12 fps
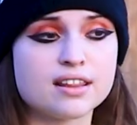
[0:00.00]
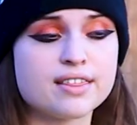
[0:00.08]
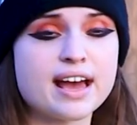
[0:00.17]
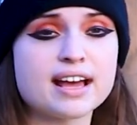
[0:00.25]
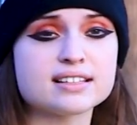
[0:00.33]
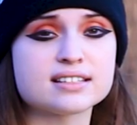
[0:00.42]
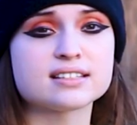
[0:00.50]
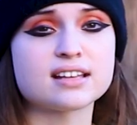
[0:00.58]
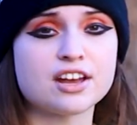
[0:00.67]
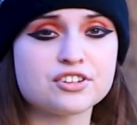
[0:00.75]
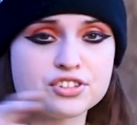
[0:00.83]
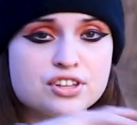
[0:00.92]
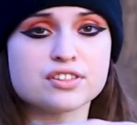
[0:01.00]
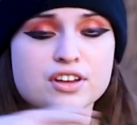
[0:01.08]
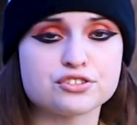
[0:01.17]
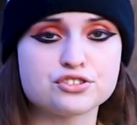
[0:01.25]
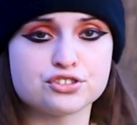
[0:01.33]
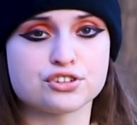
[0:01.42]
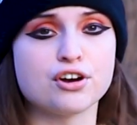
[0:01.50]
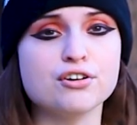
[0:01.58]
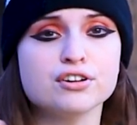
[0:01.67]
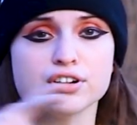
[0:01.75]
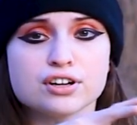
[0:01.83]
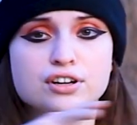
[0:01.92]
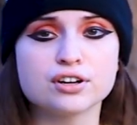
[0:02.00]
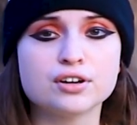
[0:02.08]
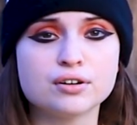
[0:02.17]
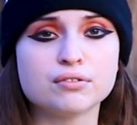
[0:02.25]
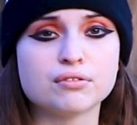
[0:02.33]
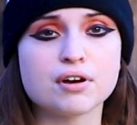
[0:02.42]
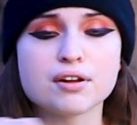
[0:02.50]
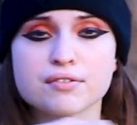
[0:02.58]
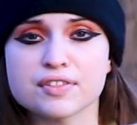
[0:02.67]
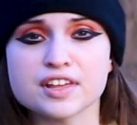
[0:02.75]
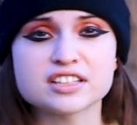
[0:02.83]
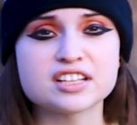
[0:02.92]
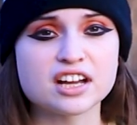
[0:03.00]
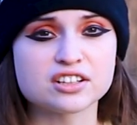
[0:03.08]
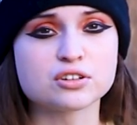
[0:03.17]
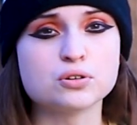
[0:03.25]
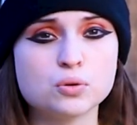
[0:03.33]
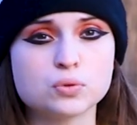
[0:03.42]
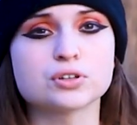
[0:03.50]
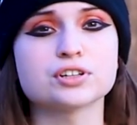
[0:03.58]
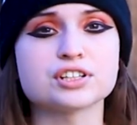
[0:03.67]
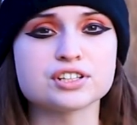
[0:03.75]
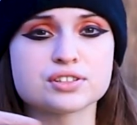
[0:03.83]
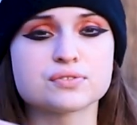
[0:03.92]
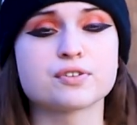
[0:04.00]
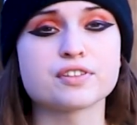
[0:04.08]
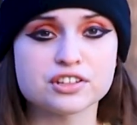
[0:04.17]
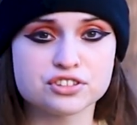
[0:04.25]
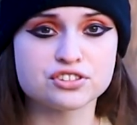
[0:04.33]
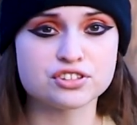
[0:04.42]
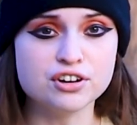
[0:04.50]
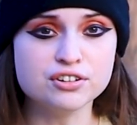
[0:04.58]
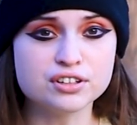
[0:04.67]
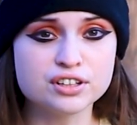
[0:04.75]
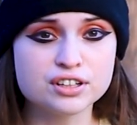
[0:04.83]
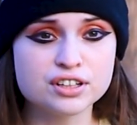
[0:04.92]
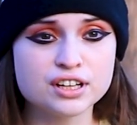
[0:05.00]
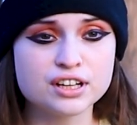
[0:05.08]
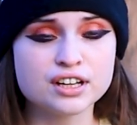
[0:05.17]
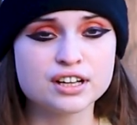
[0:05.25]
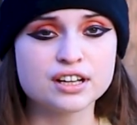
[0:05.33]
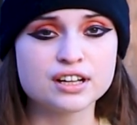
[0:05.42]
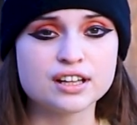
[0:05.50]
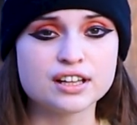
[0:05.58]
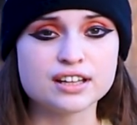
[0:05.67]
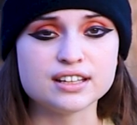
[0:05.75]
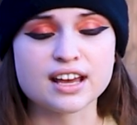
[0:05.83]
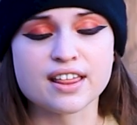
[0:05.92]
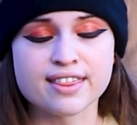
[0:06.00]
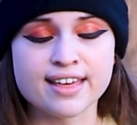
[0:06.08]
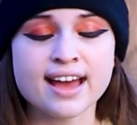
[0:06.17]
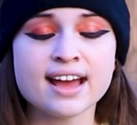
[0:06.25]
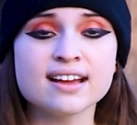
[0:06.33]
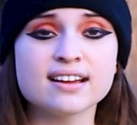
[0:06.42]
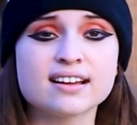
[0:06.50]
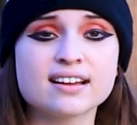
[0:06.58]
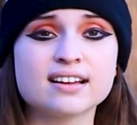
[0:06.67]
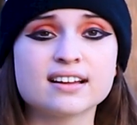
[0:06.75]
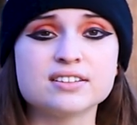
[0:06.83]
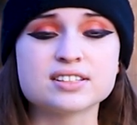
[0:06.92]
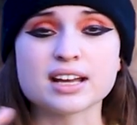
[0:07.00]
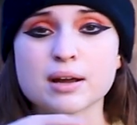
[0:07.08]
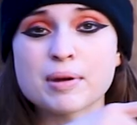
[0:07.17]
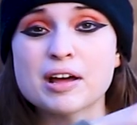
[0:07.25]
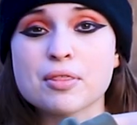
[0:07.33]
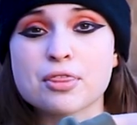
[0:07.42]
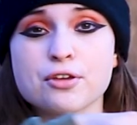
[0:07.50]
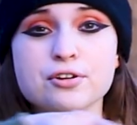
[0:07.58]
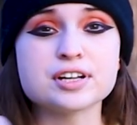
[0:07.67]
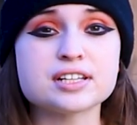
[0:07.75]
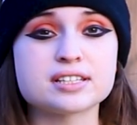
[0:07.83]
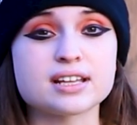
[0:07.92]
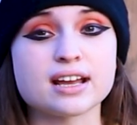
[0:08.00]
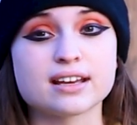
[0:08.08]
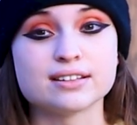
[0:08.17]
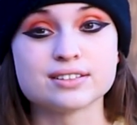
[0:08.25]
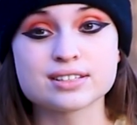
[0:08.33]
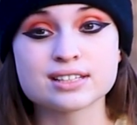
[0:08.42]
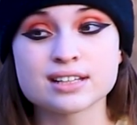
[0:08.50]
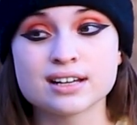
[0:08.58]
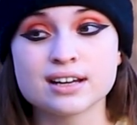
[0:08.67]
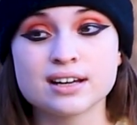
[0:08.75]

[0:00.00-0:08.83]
That section, that chunk whatever that technical word is for that chunk. Yeah, that is like about 30 seconds.